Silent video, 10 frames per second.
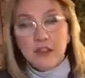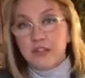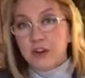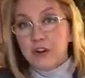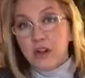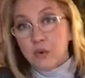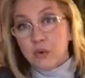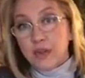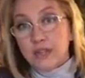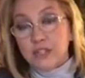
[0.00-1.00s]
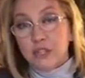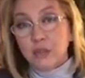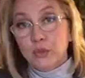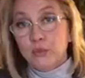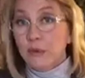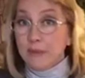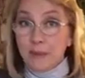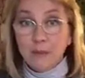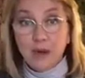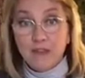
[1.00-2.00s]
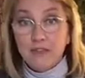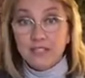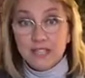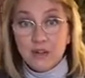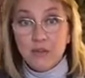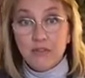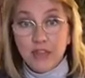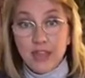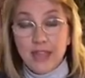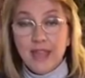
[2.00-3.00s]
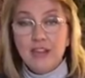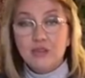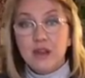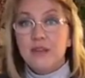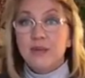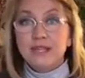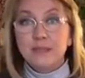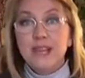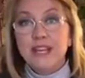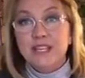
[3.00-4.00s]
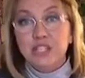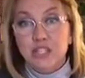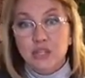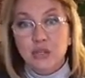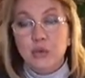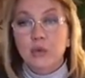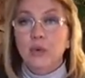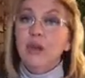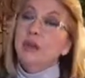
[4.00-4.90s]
they're not going to remember every single thing and try to explain it to you